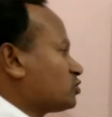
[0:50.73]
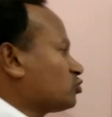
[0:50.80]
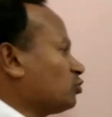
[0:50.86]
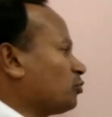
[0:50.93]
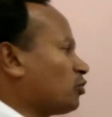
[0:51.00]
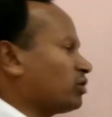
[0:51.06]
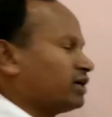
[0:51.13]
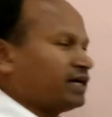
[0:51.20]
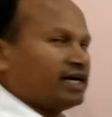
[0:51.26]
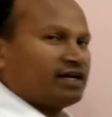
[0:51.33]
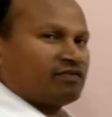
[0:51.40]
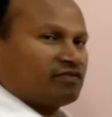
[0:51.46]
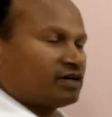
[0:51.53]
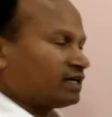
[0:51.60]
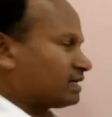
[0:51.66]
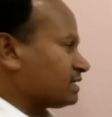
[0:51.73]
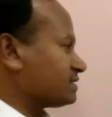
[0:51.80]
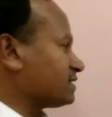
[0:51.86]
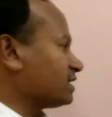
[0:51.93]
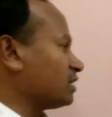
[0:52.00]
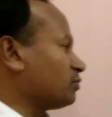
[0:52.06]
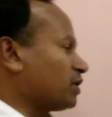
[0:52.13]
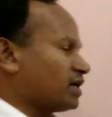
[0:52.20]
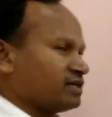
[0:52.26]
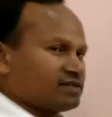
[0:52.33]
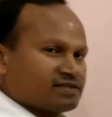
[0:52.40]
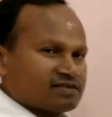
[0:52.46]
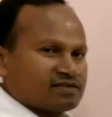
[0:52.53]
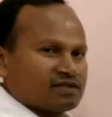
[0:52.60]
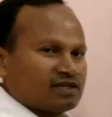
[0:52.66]
two-port network is a
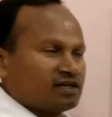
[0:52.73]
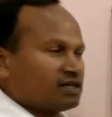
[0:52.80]
device.